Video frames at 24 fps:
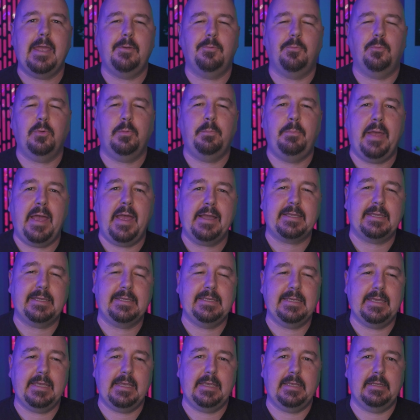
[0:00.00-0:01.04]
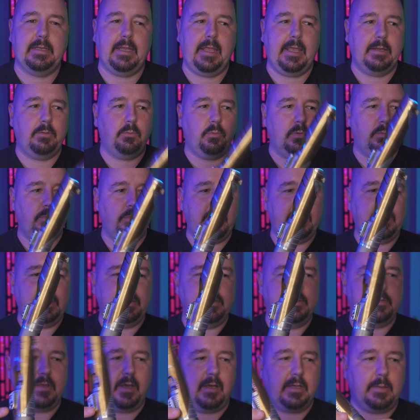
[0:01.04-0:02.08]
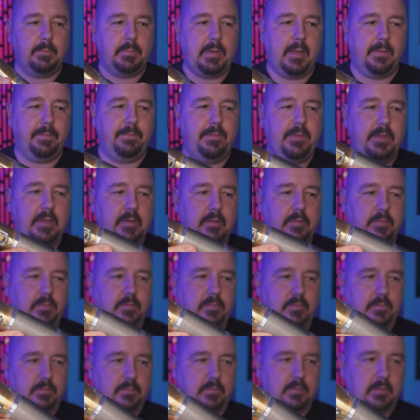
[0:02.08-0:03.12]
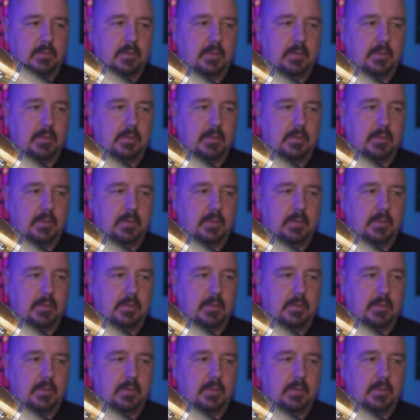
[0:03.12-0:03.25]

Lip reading: we're back again and we're ready to talk about this